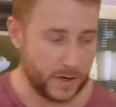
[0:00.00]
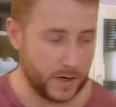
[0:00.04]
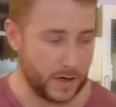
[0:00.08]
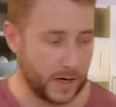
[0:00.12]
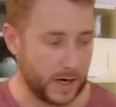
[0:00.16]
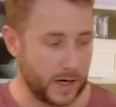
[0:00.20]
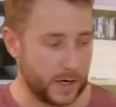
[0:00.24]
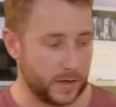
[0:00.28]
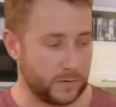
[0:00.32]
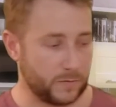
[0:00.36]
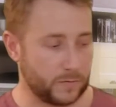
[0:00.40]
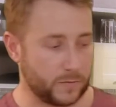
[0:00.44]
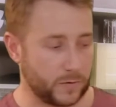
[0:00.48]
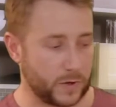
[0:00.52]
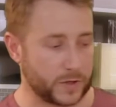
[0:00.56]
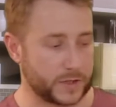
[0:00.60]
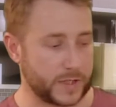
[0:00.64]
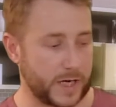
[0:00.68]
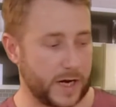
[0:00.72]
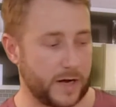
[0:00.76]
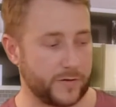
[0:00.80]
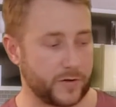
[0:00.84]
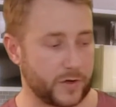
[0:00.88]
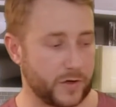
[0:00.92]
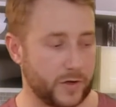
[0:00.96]
And once
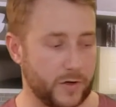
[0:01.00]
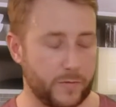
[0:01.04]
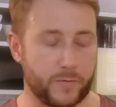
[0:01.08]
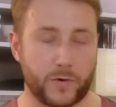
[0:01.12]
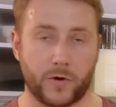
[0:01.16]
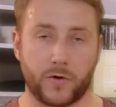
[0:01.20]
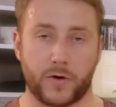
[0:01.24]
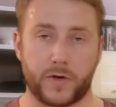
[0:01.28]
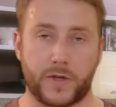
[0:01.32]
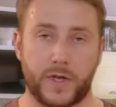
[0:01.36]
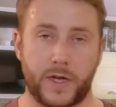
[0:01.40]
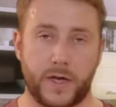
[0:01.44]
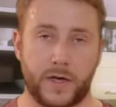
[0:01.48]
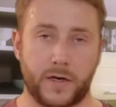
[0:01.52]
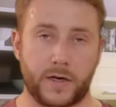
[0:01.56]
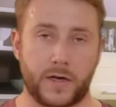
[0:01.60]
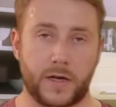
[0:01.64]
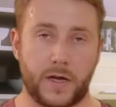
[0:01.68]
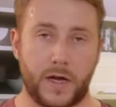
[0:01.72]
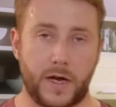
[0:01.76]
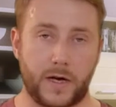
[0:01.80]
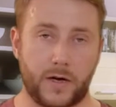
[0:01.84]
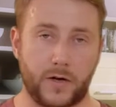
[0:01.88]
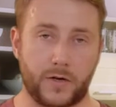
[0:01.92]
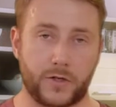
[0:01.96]
I have it on the board, then
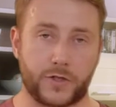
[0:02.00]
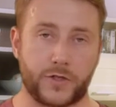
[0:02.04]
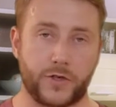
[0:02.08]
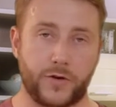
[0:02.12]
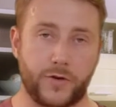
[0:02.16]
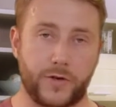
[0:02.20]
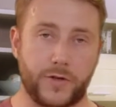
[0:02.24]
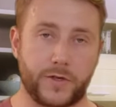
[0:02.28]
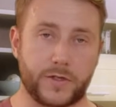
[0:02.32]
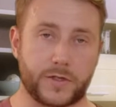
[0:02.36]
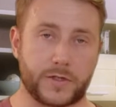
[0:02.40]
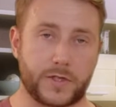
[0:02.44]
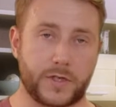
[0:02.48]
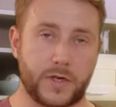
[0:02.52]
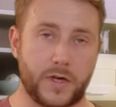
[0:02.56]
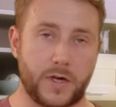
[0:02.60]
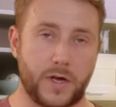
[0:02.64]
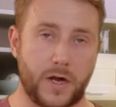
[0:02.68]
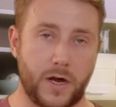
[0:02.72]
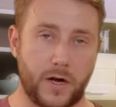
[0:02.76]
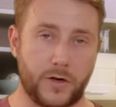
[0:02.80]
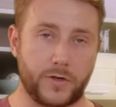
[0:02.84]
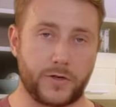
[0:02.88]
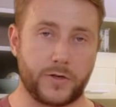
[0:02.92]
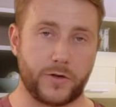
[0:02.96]
I'm going to show you
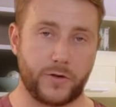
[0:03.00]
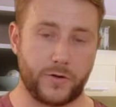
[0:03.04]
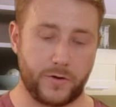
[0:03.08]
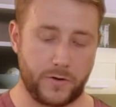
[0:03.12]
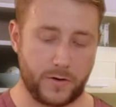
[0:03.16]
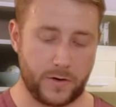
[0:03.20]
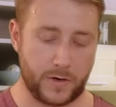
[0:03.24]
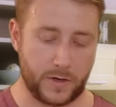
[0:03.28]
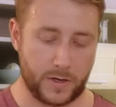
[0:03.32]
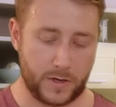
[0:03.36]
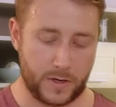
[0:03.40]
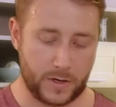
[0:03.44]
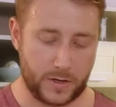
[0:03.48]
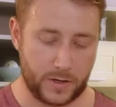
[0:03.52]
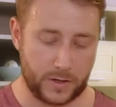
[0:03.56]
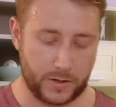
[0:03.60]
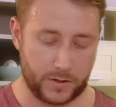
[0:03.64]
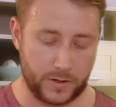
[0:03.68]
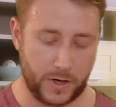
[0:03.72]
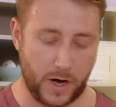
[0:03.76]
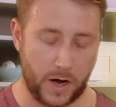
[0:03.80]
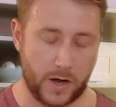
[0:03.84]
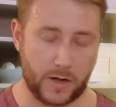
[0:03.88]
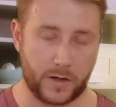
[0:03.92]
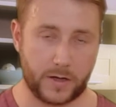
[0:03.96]
how to
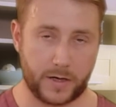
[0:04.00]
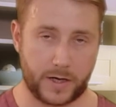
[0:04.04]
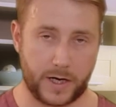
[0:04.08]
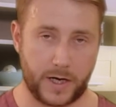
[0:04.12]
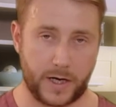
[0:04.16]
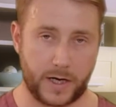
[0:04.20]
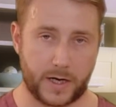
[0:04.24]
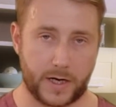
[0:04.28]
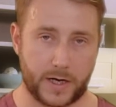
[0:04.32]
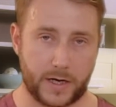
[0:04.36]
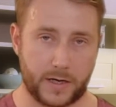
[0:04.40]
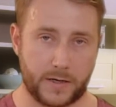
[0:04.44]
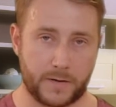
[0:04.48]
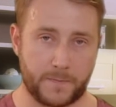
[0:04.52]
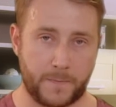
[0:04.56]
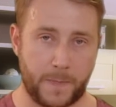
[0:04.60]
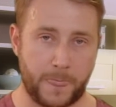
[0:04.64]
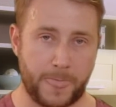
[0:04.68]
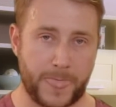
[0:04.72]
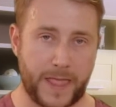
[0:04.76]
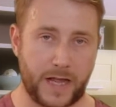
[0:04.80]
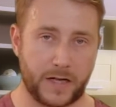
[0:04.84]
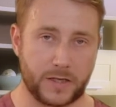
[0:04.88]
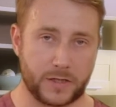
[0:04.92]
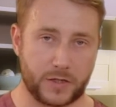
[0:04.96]
dial the cake
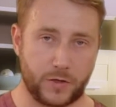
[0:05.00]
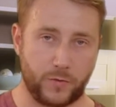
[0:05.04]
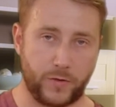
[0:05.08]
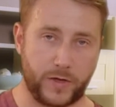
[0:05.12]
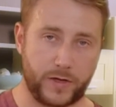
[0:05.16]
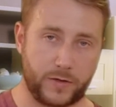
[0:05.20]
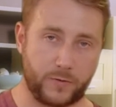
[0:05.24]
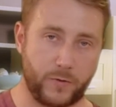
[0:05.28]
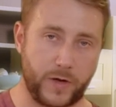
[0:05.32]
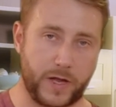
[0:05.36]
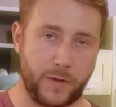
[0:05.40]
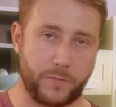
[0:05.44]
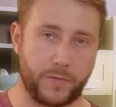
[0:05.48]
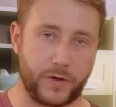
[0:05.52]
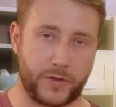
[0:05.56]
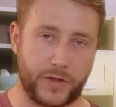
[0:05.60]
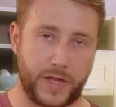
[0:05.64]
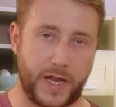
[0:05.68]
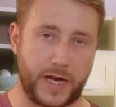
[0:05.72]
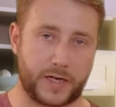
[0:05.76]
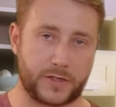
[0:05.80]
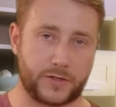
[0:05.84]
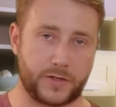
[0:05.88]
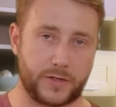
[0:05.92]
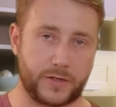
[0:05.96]
so we can put the
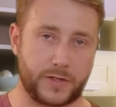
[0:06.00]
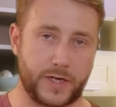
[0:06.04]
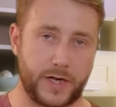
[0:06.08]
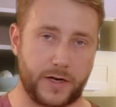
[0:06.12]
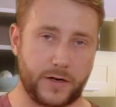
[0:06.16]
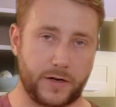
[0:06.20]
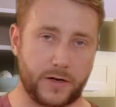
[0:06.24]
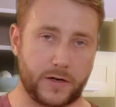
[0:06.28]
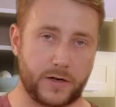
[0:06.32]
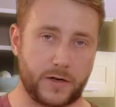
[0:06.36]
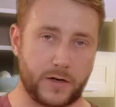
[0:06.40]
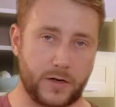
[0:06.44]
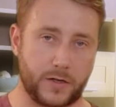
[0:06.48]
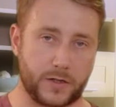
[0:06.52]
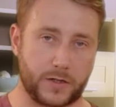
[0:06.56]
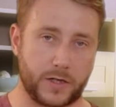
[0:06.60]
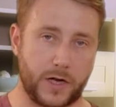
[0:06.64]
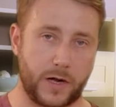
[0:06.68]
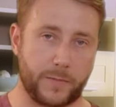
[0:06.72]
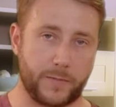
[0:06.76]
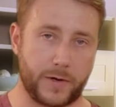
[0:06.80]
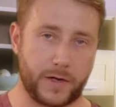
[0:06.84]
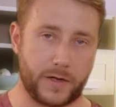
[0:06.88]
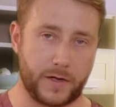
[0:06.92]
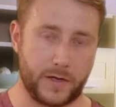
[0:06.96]
extra tier on
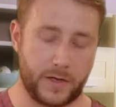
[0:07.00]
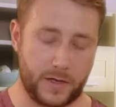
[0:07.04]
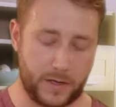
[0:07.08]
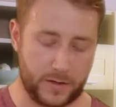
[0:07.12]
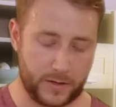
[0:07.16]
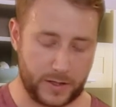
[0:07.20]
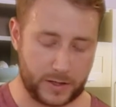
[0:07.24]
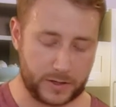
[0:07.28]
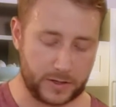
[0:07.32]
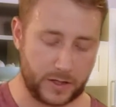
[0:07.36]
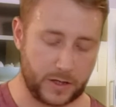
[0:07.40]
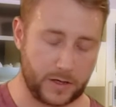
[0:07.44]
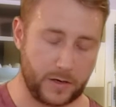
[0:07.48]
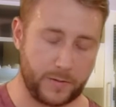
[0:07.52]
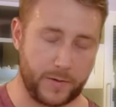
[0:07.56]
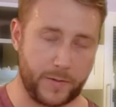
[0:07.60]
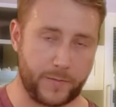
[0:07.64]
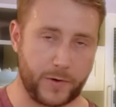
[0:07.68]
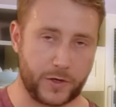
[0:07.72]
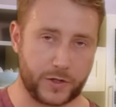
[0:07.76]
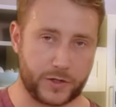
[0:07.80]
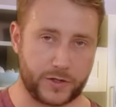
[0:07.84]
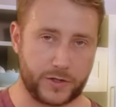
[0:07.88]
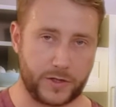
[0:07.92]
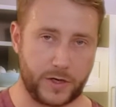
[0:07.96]
top that it's not going to be
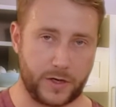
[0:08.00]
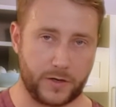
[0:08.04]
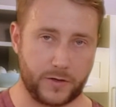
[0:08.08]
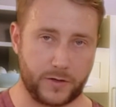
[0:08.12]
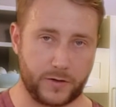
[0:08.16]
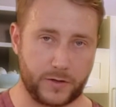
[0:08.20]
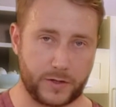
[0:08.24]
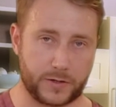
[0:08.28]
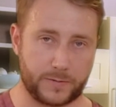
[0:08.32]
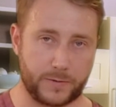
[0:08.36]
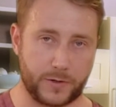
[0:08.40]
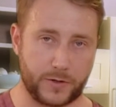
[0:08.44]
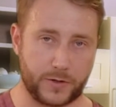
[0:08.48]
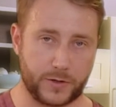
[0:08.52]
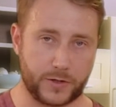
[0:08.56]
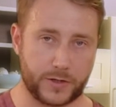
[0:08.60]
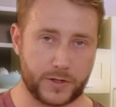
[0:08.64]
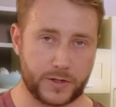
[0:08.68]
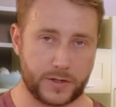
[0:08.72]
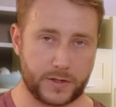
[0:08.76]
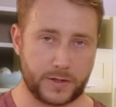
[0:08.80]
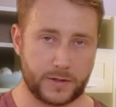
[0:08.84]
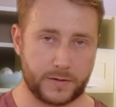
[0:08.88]
pushing down on the sponge.